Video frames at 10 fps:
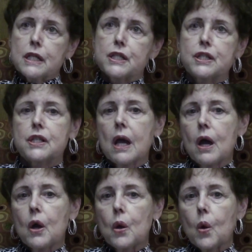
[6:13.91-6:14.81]

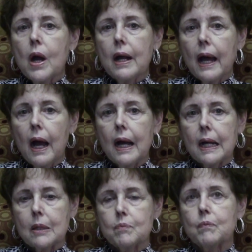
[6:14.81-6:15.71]
So,
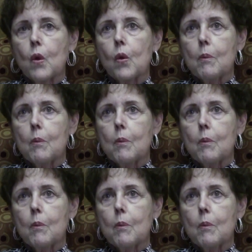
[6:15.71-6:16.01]
um,